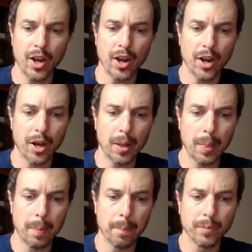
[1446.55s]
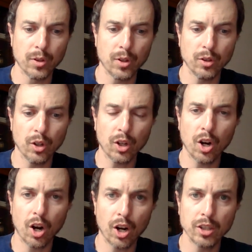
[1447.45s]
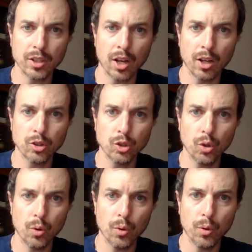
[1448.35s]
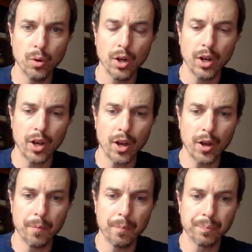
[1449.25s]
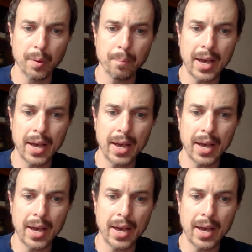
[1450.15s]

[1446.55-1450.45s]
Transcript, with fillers: um, the, the, cars also um,